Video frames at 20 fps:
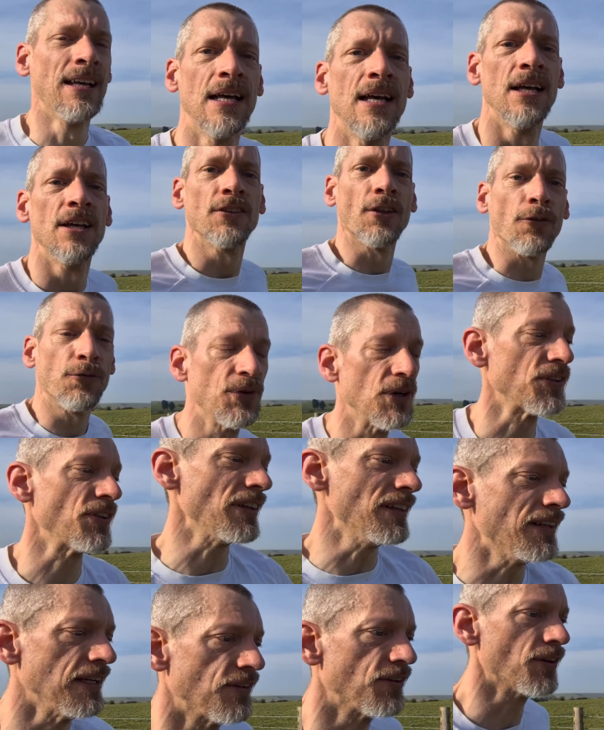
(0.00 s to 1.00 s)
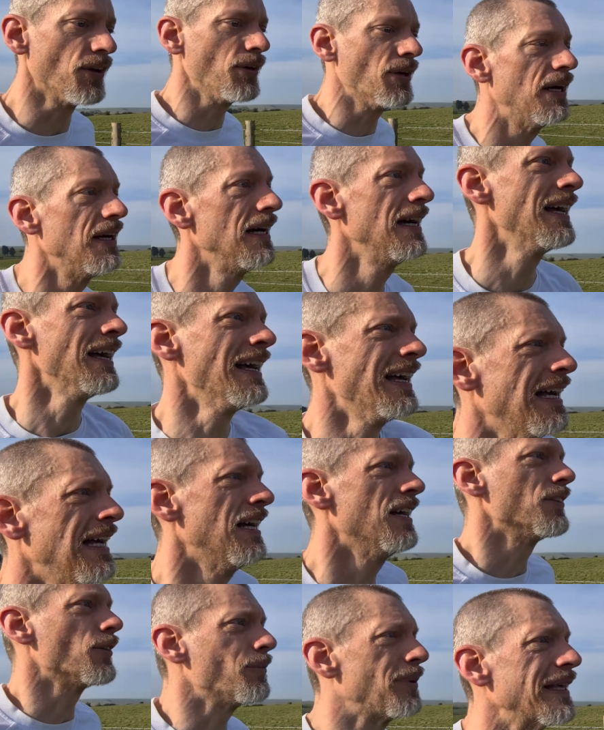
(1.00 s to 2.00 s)
So the first thing you need to do as
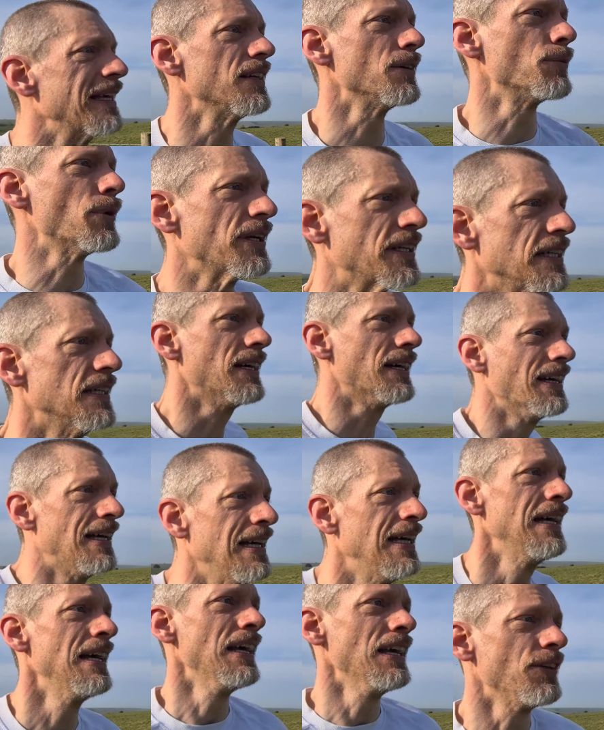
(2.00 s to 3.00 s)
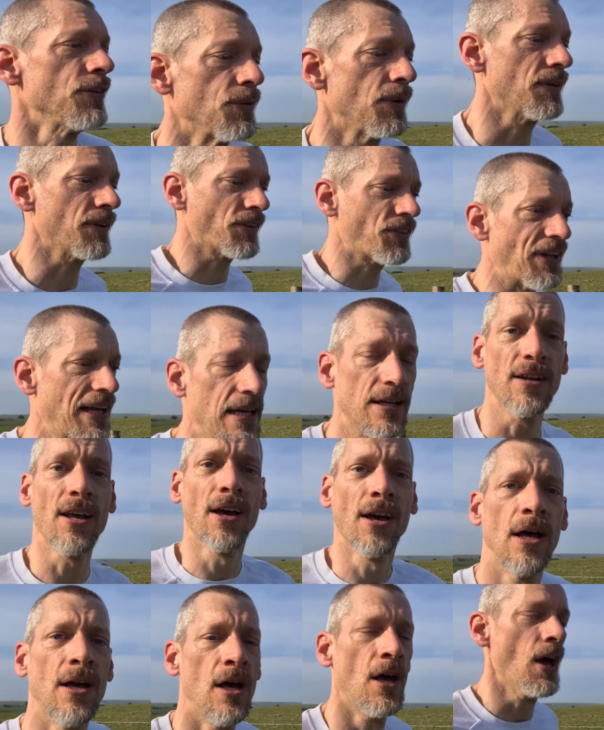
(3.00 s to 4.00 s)
a beginner runner is to understand
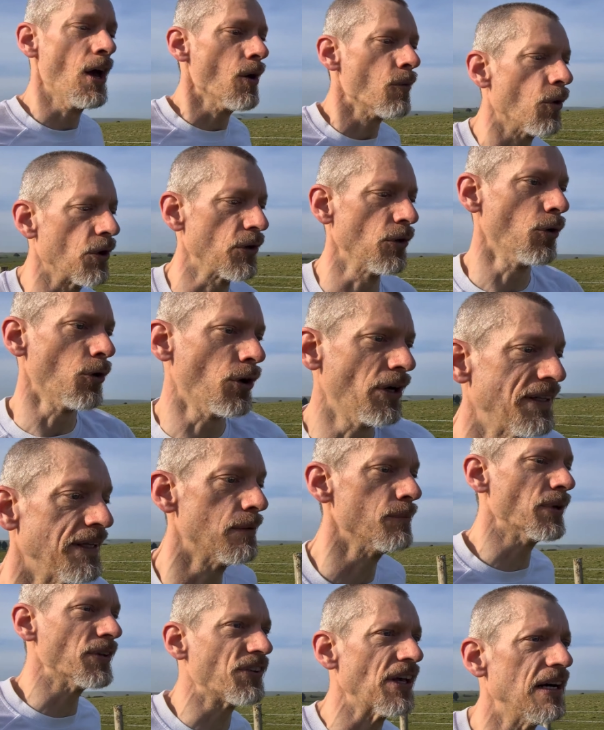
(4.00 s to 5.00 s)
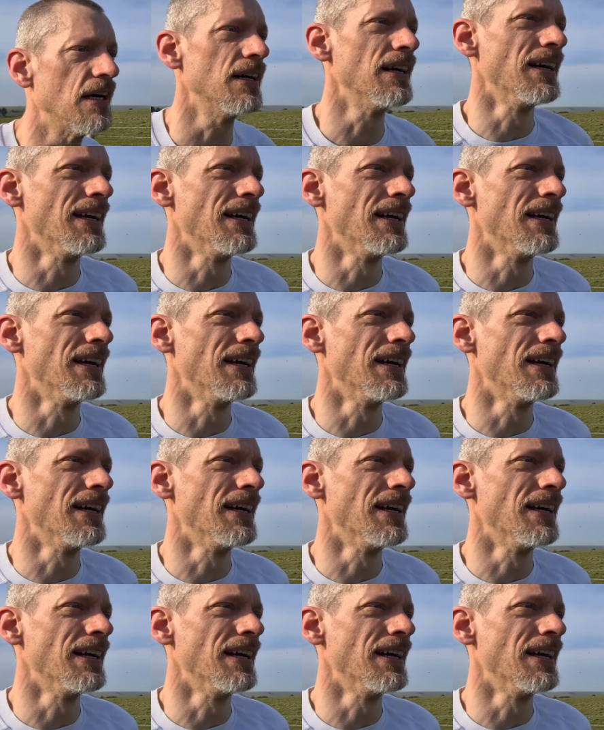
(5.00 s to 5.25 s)
what your numbers are.